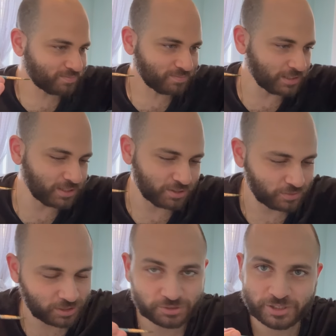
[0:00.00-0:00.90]
I love
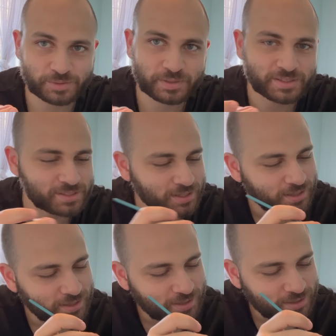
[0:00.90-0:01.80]
contrast paints.
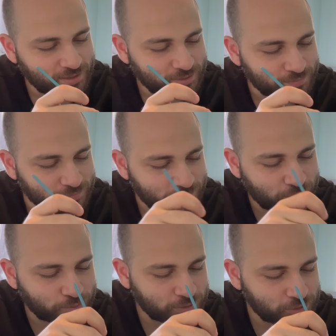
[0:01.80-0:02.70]
They're
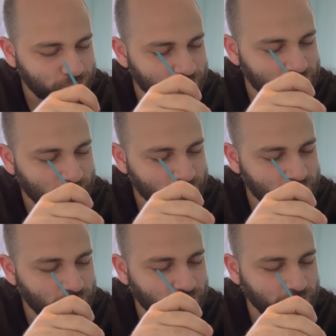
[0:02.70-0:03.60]
really strong, and sometimes it's
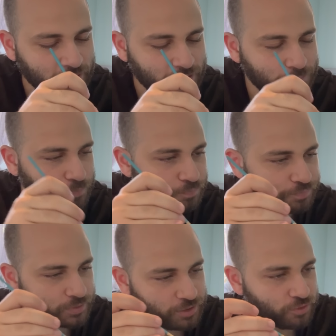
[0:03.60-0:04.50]
hard to, like,
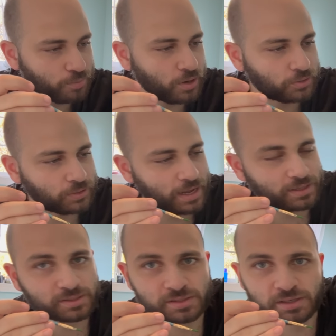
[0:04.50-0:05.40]
if your model
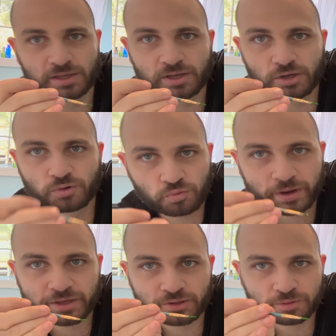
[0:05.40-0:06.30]
has
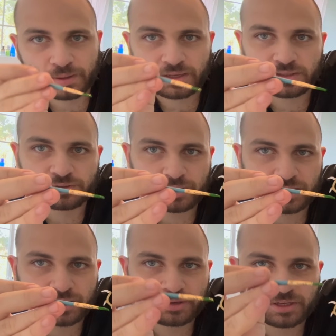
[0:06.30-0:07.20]
regular paint right
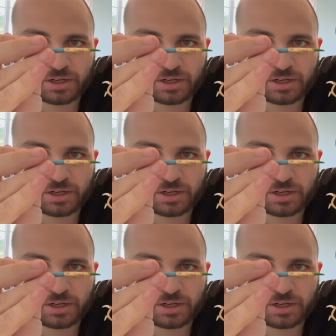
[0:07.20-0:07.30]
here and then